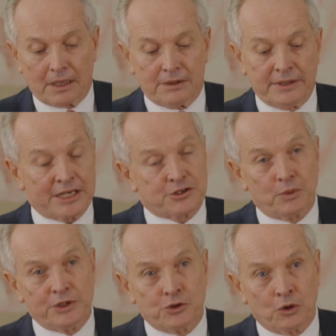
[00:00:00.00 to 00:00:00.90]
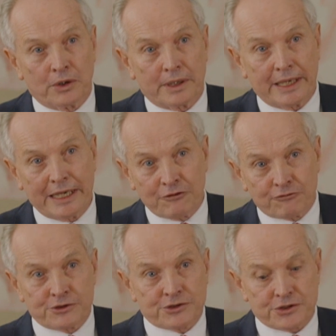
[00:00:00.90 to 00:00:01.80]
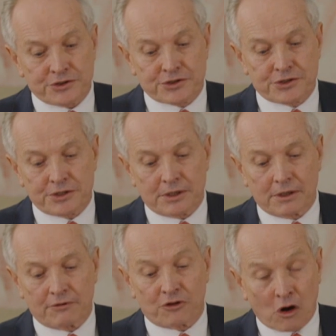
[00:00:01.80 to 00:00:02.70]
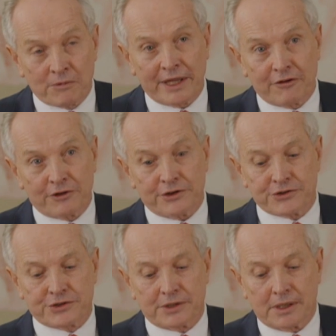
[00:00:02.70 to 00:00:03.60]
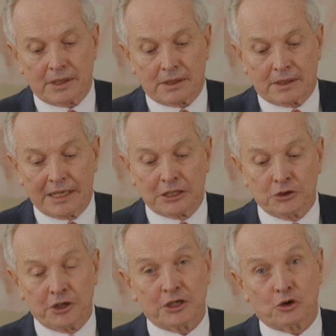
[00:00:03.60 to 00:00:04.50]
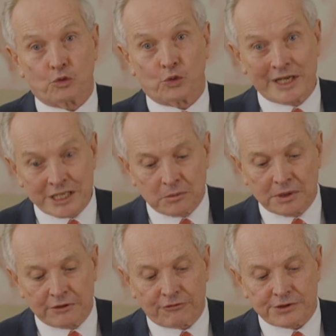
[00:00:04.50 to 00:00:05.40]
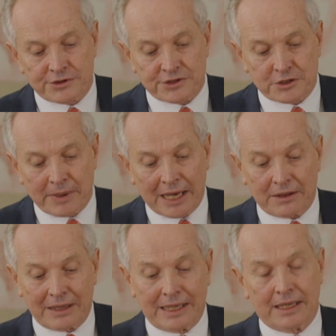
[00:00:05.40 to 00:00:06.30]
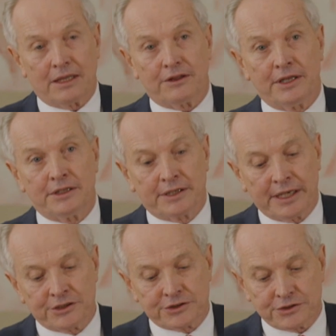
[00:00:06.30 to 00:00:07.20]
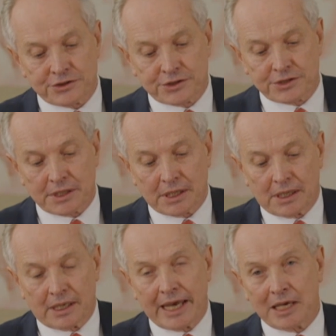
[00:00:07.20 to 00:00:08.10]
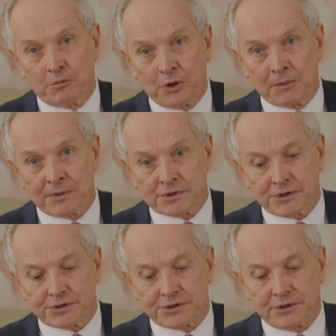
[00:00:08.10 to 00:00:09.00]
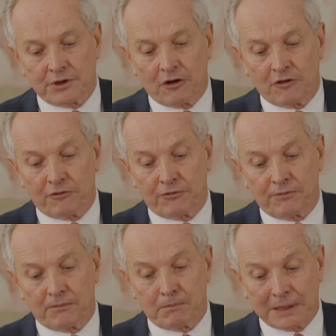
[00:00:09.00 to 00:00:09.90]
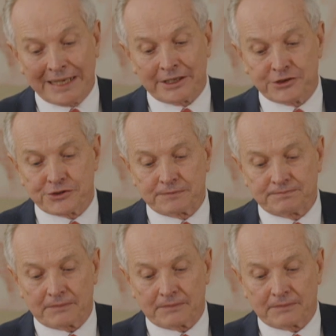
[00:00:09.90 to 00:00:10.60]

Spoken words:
Next, we draw inferences from the evidence, including reasonable inferences about the intentions and purposes of players.